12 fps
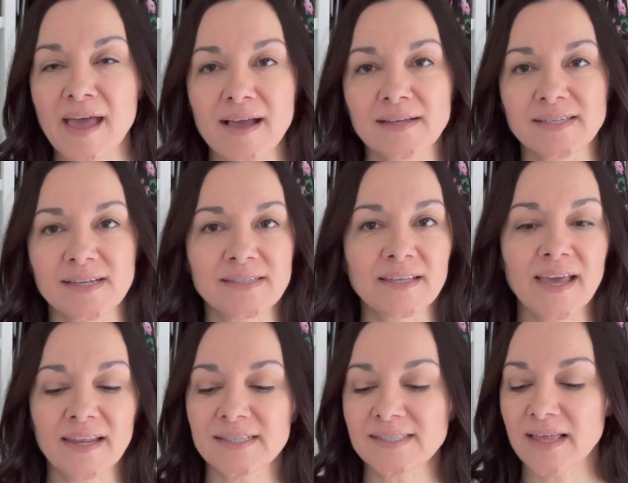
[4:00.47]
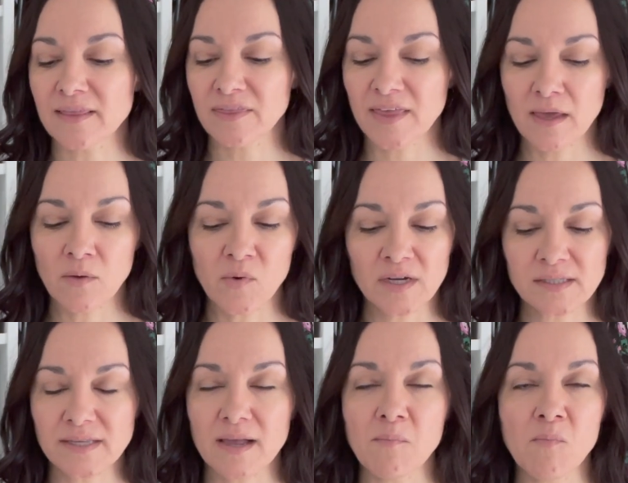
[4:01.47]
excess. Again, it's that thing where
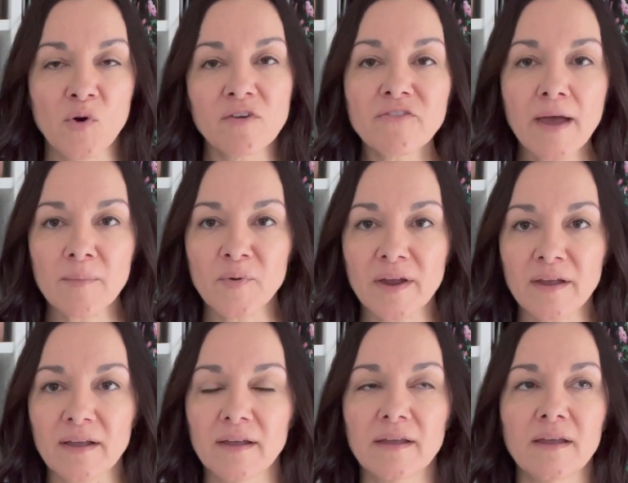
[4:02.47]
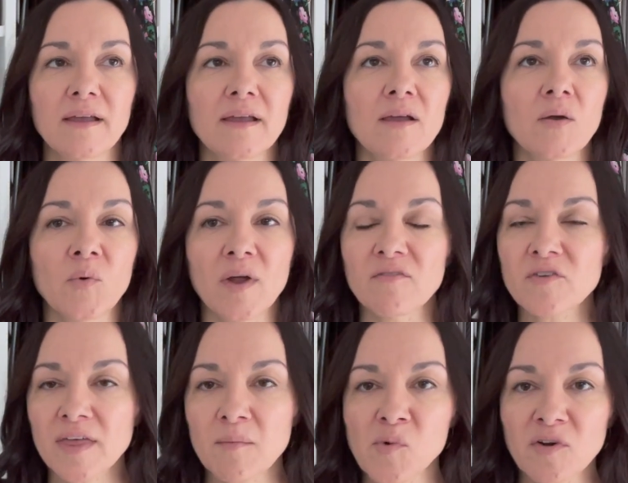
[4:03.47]
it's more fabric. Wherever
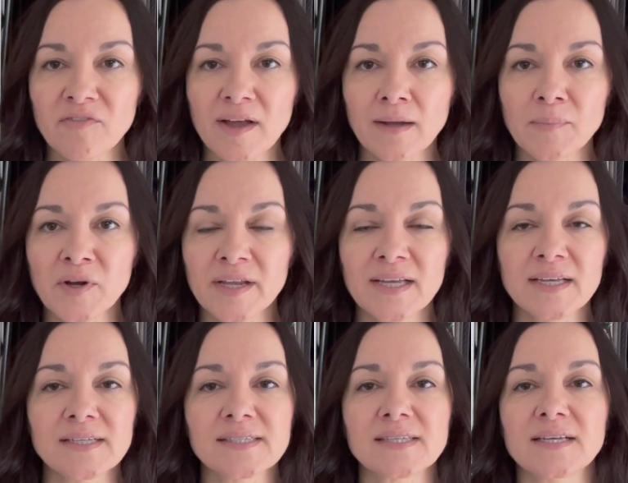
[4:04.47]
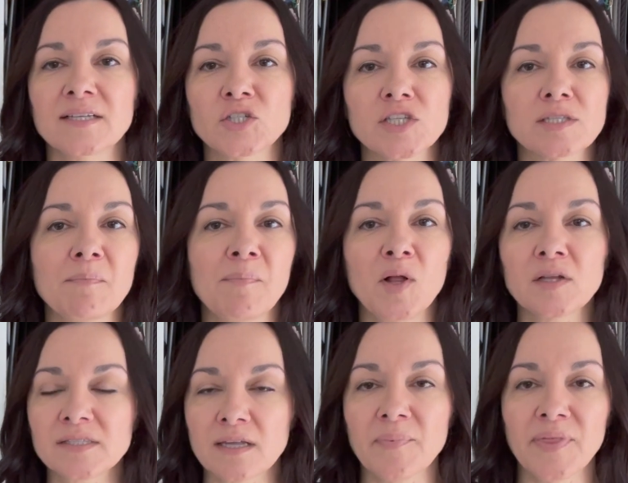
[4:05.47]
that more fabric is, it just
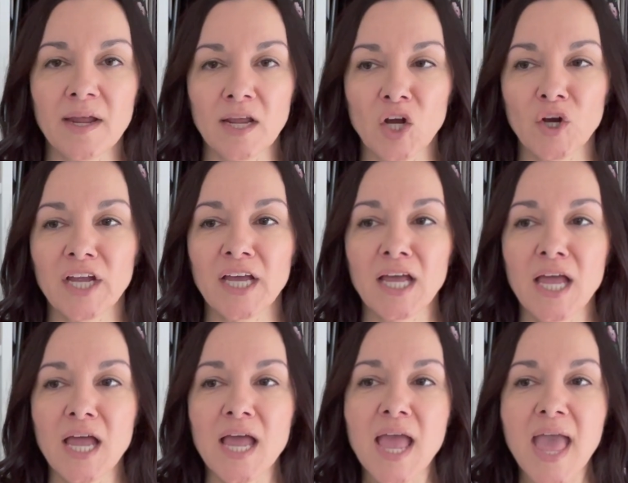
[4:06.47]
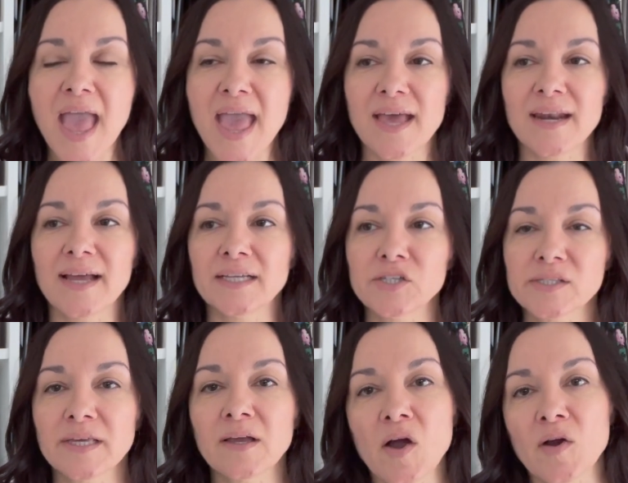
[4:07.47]
bulks up that area. And I just
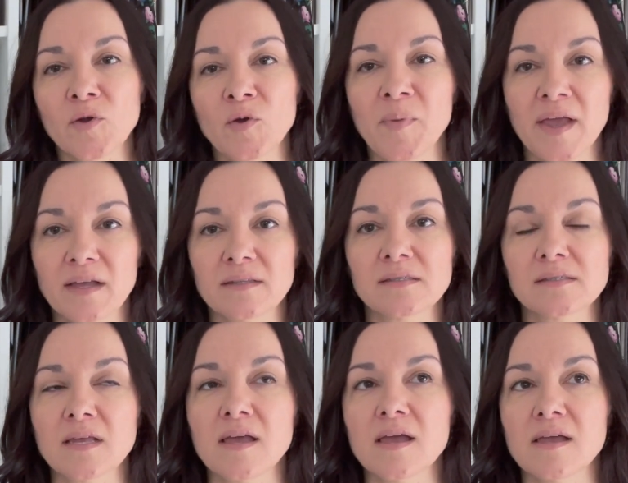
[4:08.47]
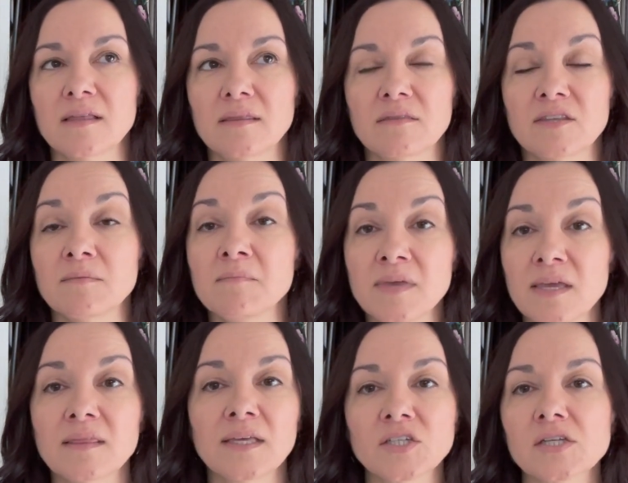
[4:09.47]
think cargo pants, to me,
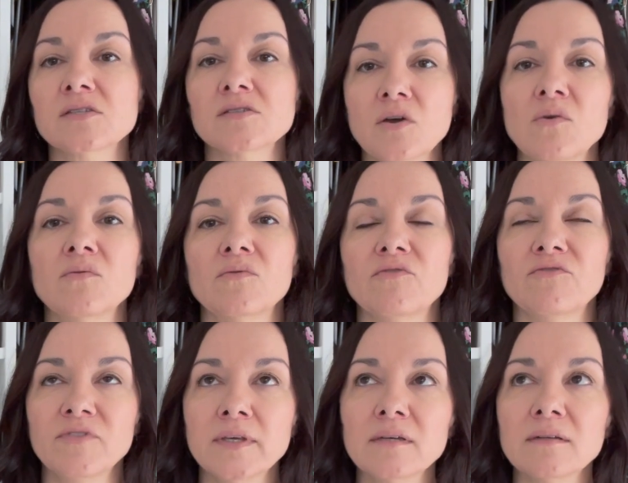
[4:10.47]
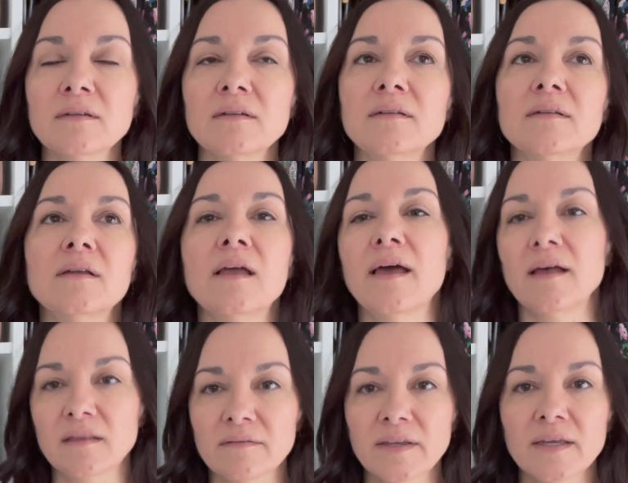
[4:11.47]
they just don't feel
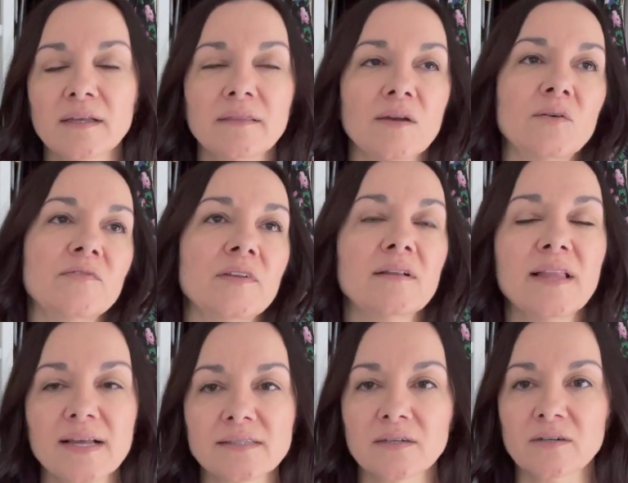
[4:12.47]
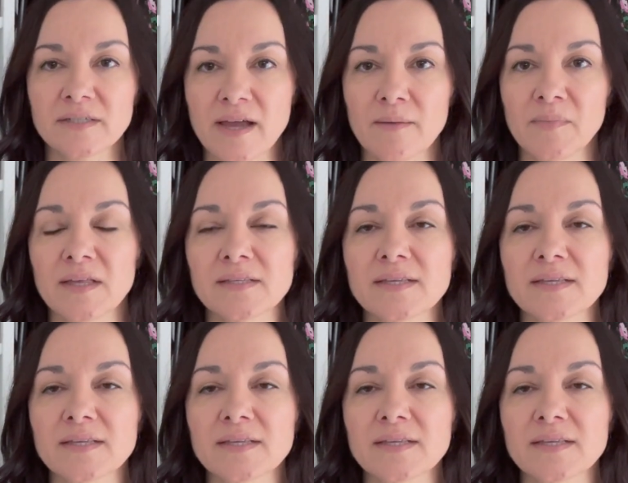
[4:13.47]
elevated. They don't feel classic or timeless.